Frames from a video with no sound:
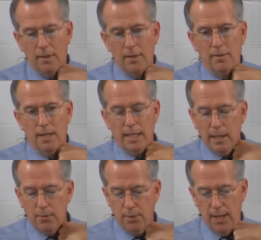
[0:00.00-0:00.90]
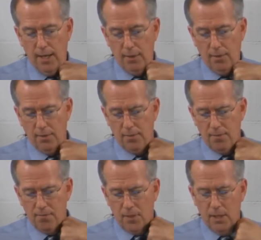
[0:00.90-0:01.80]
They need faith.
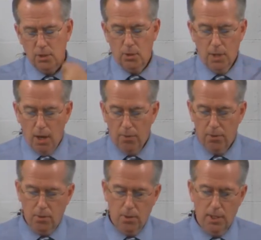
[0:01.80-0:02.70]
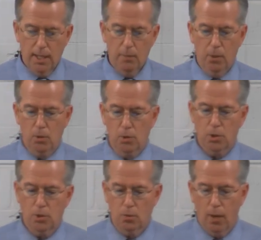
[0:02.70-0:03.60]
So the author to the Hebrews
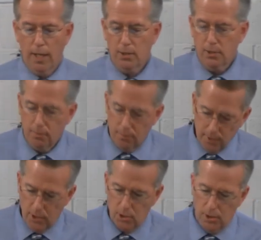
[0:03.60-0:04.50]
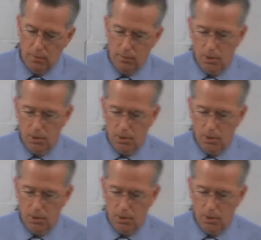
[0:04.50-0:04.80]
writes this in verse